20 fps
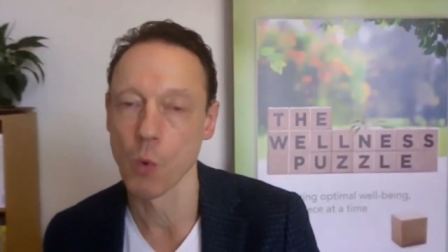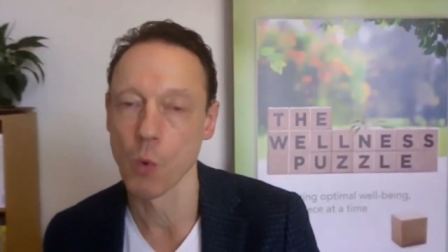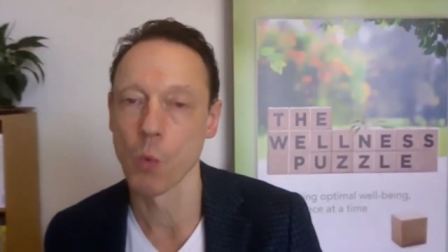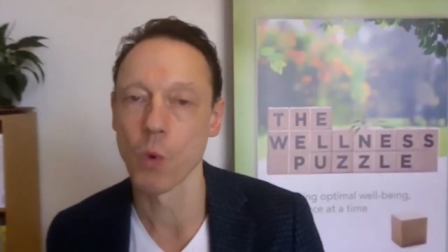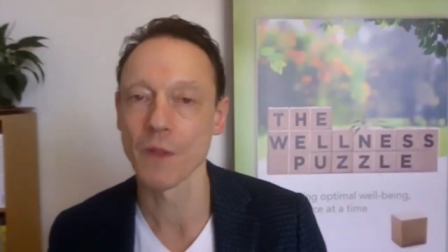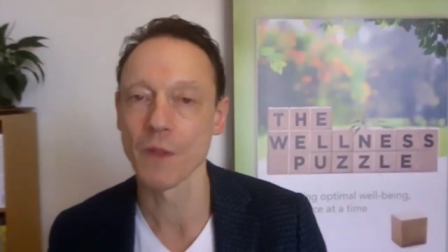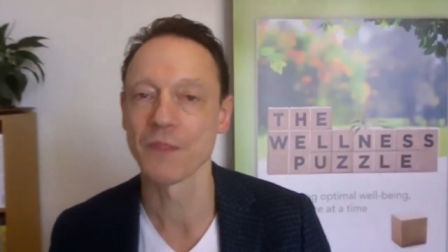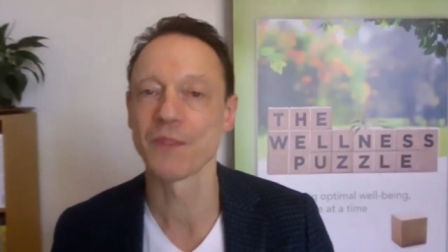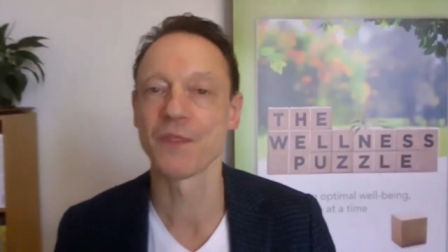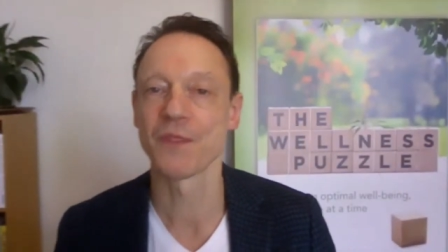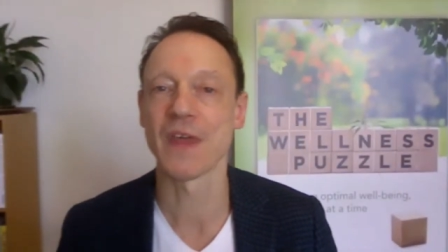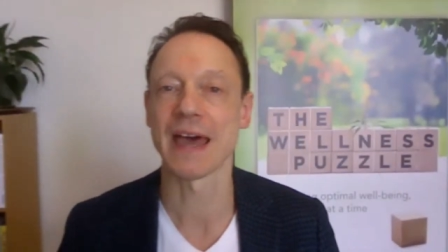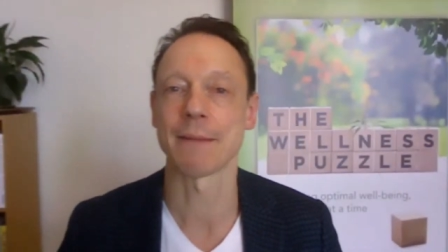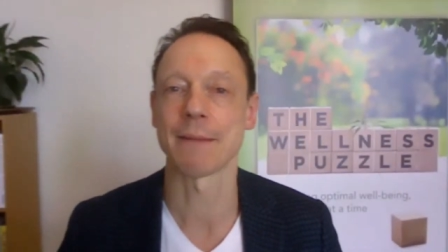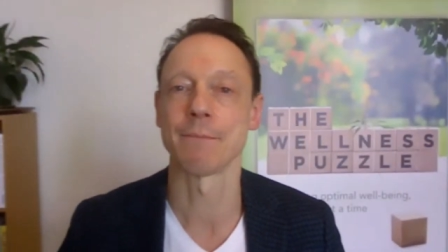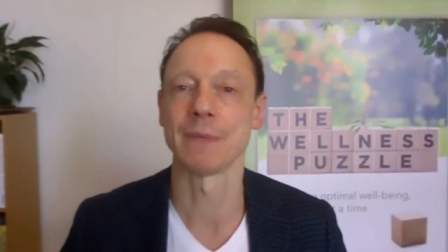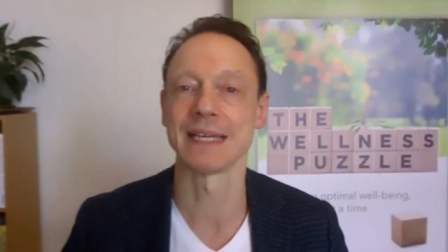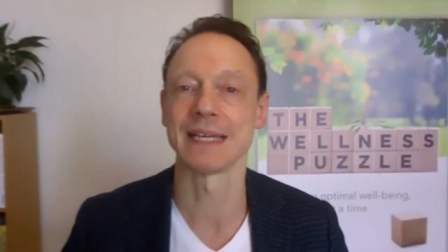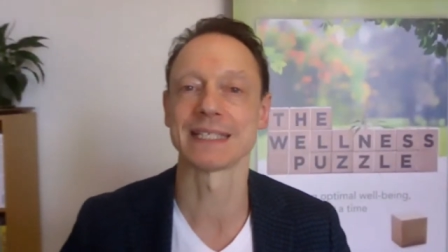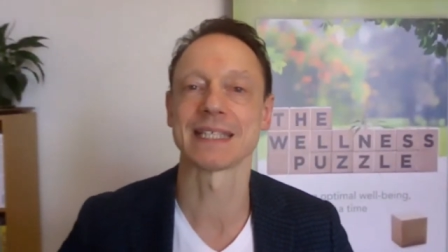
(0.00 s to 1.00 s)
what
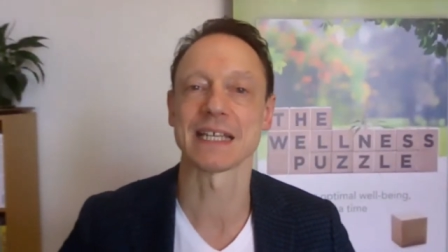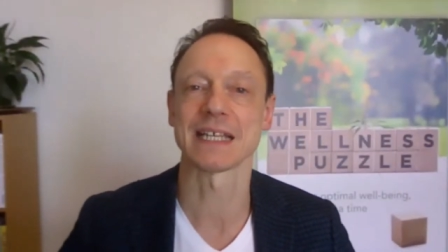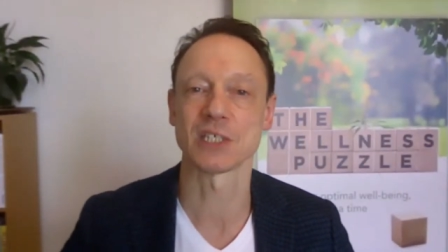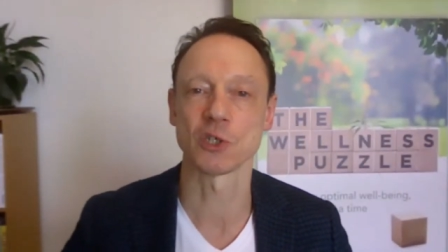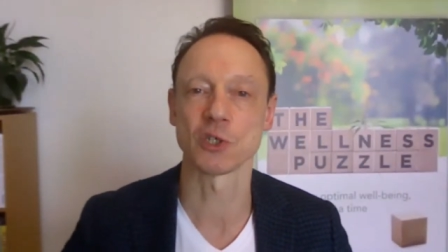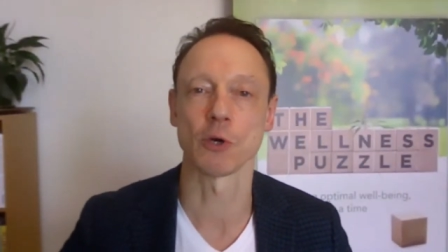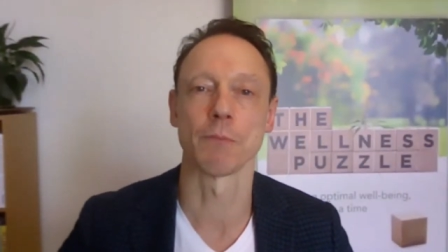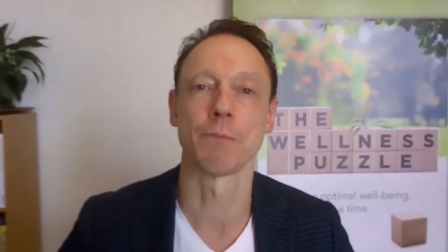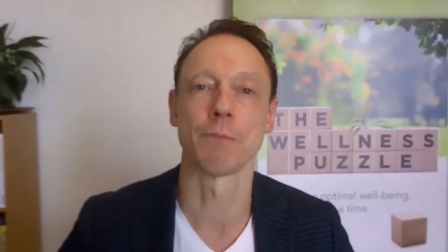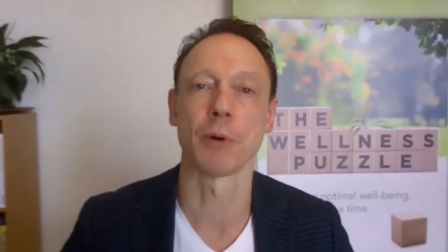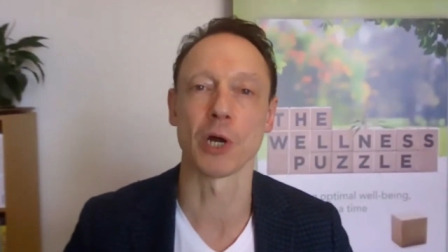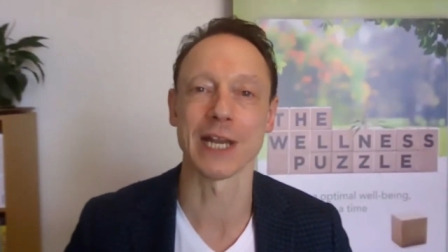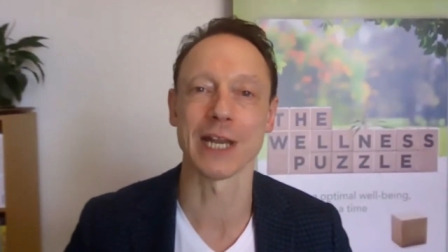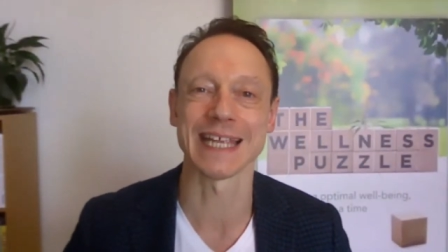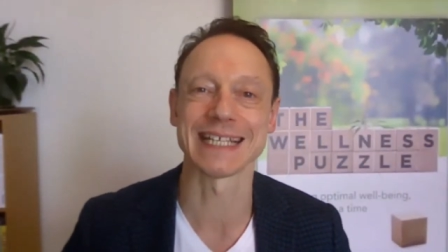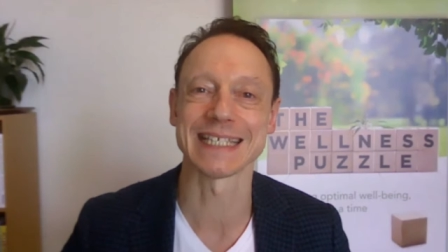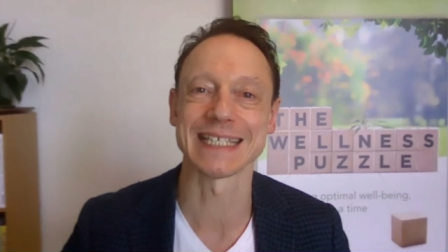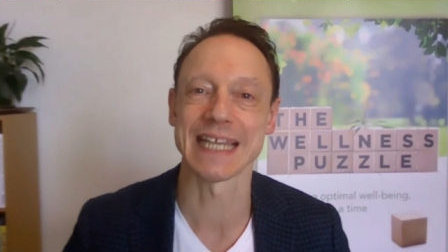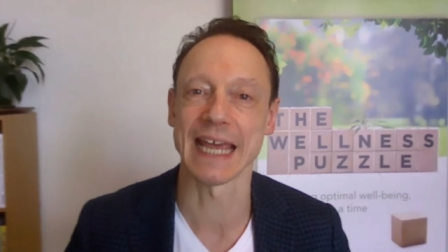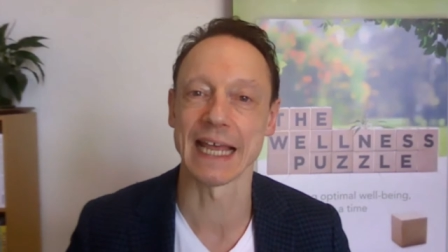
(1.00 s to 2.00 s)
that means, that's your
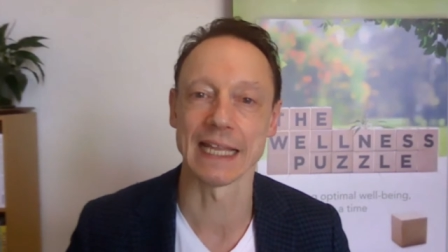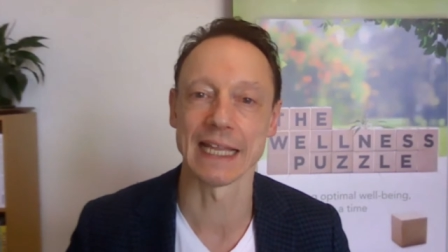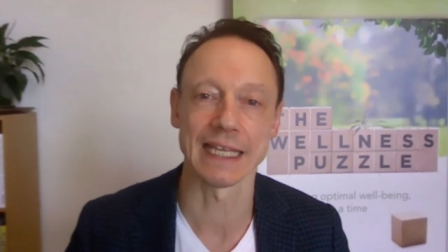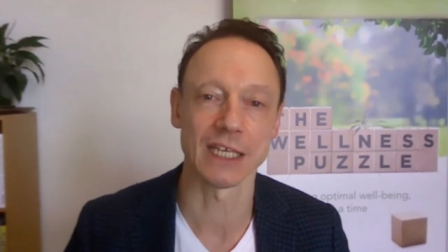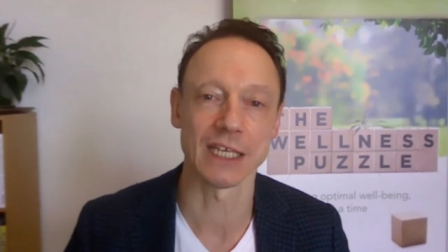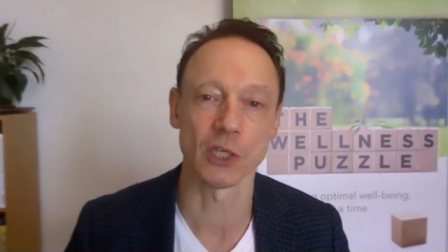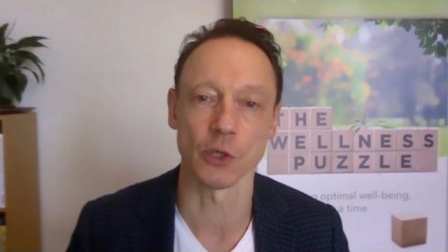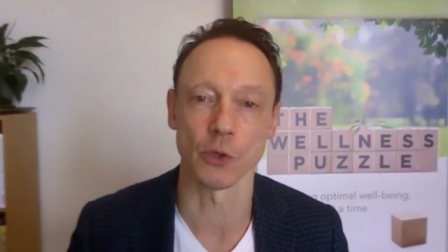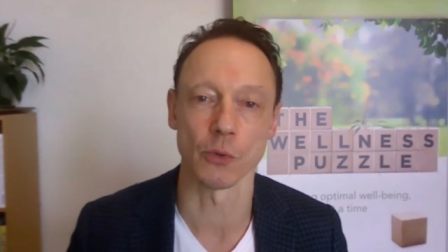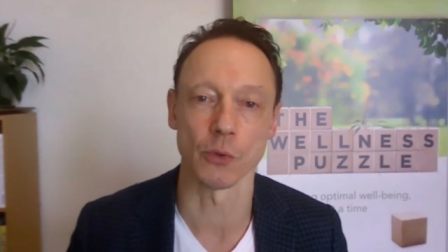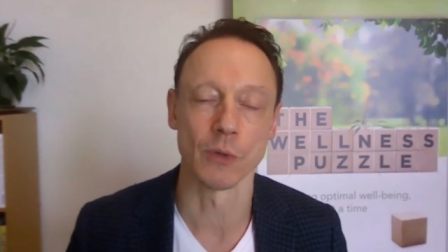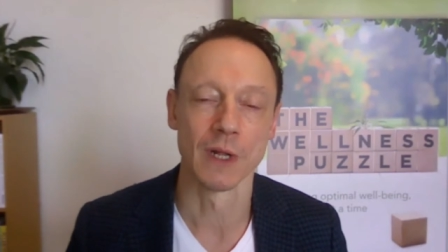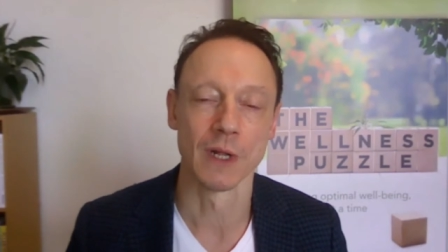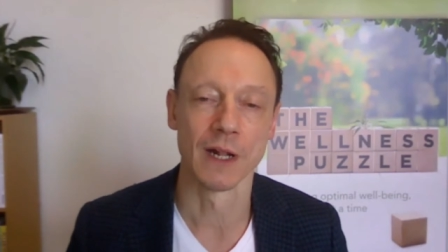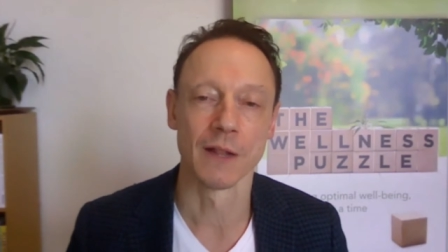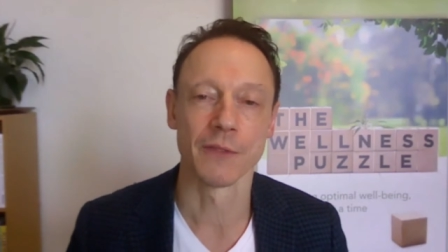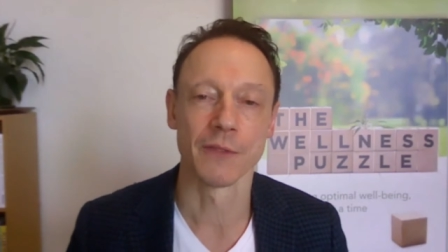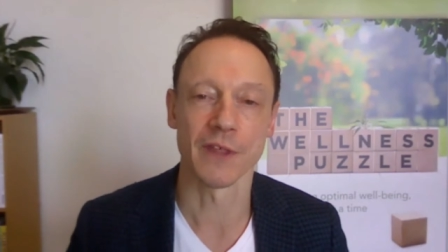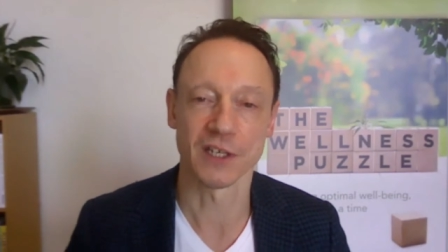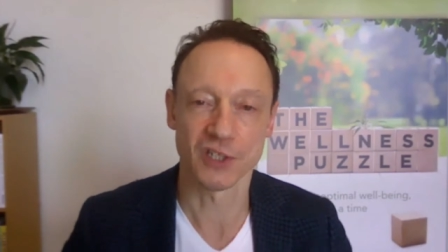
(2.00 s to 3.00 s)
body telling you
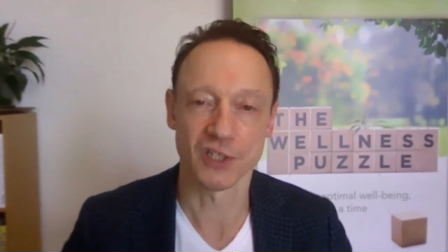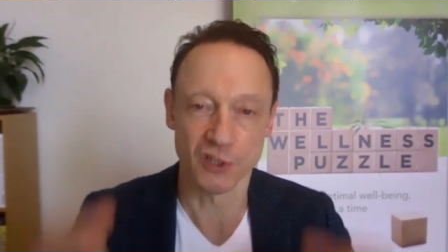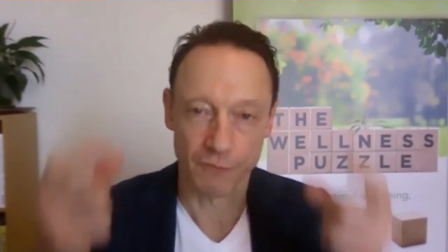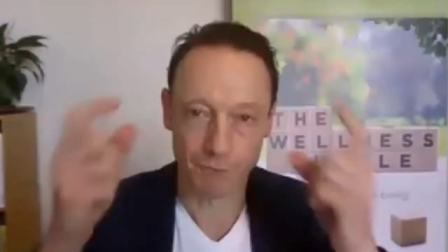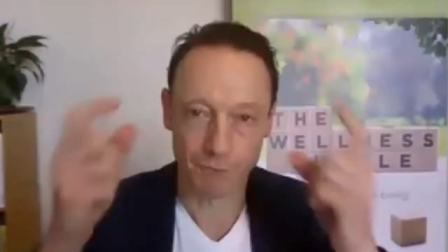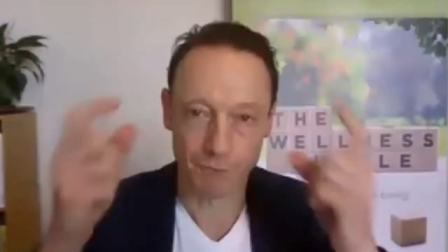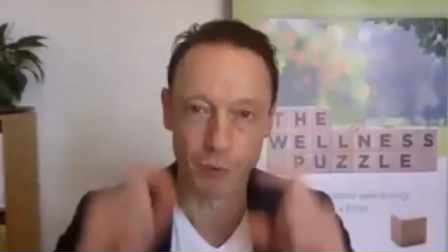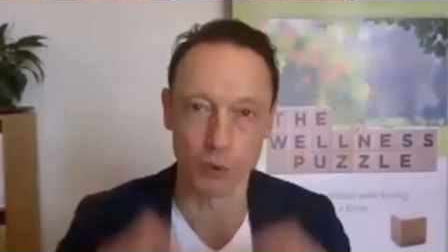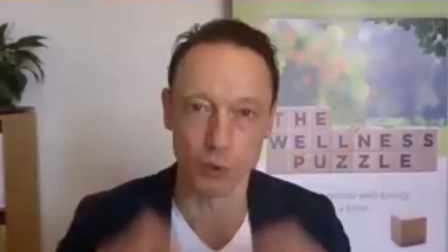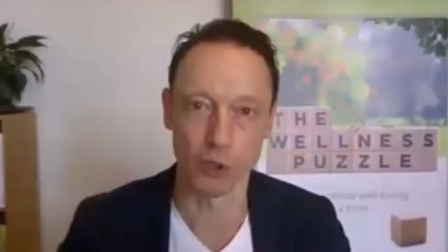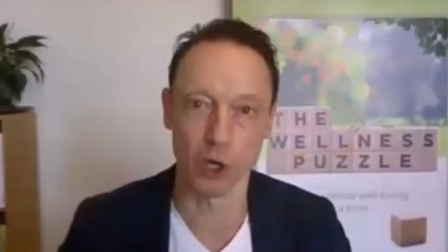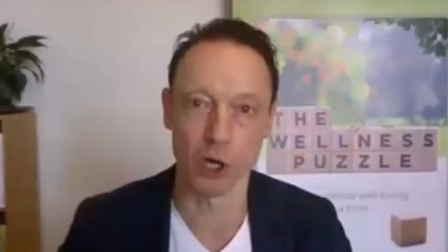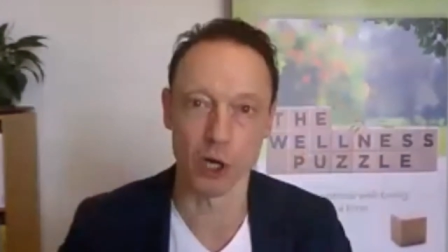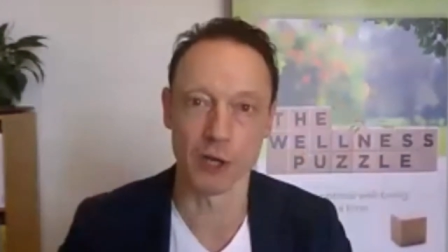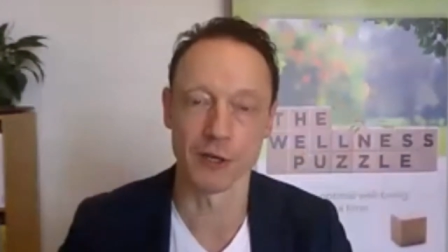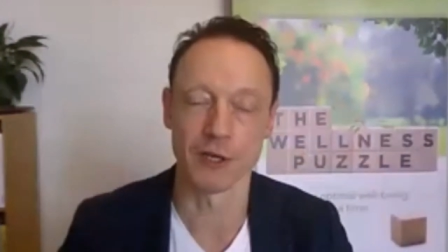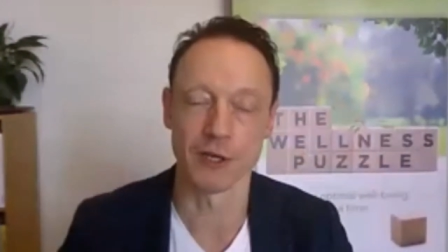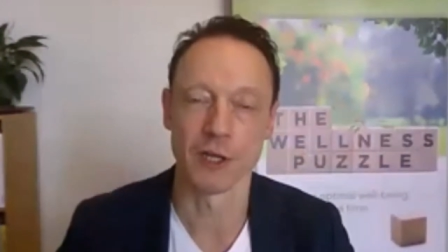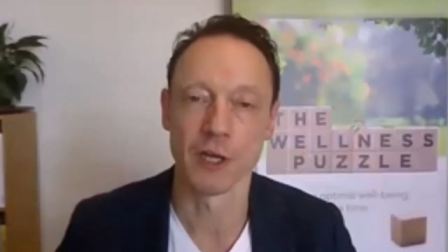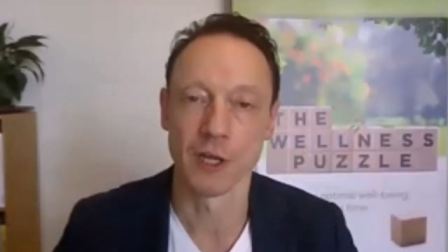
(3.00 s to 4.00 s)
that you've put
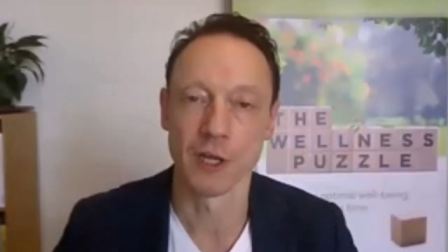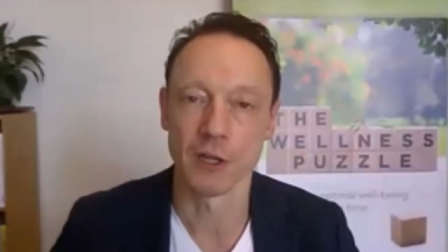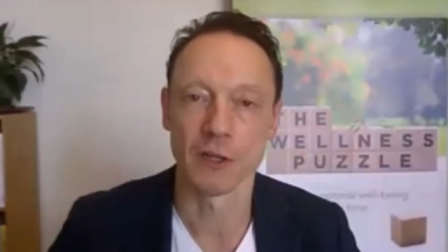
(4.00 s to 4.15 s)
on